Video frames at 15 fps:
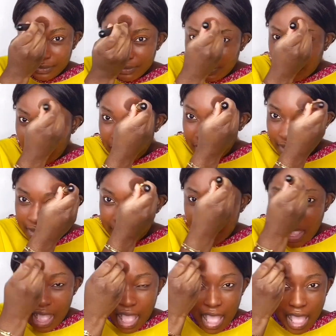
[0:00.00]

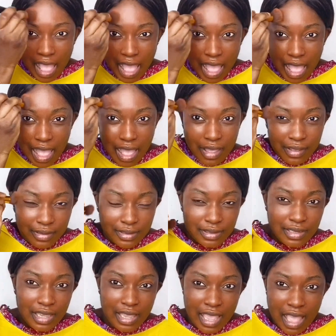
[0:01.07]
Yenisa,
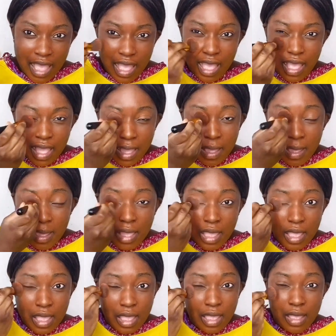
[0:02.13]
say ah,
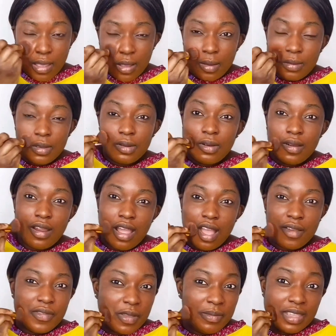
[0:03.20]
a
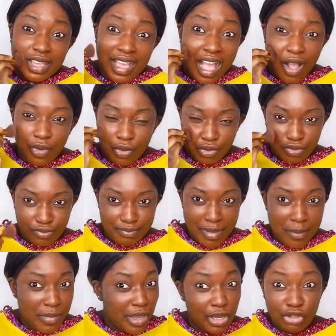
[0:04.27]
craft a big can home. But
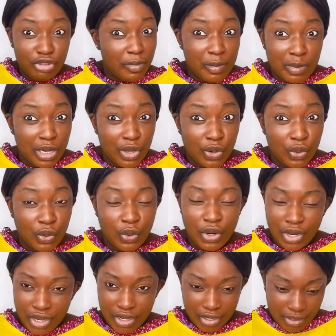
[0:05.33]
me used to be blue,
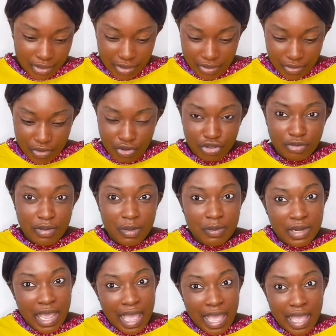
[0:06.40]
used to be
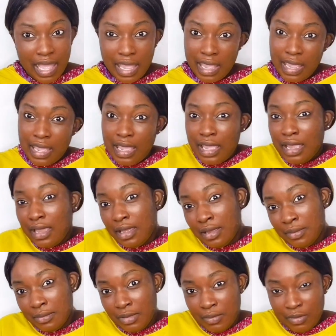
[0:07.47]
black,
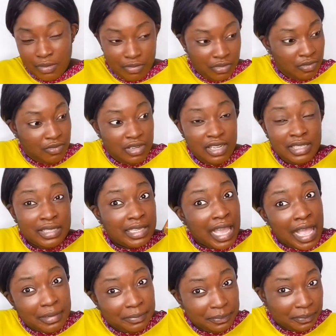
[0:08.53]
me miniska.
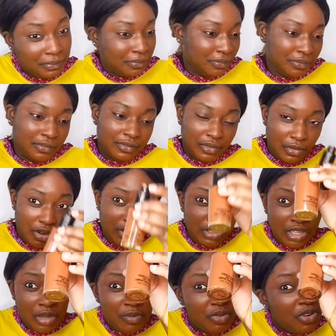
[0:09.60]

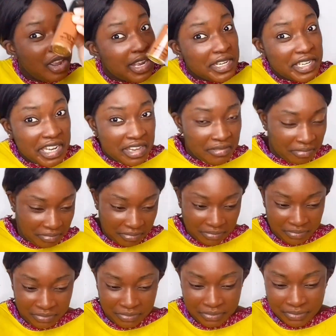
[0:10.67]
Resonate boy ding.
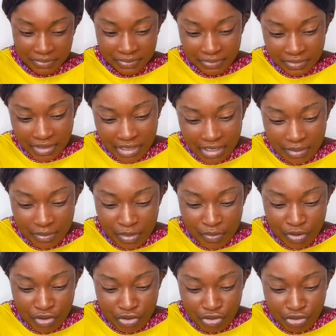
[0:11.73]
Take
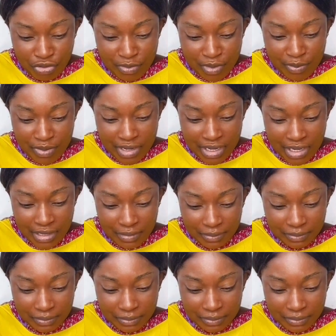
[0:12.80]
me, you should be blade.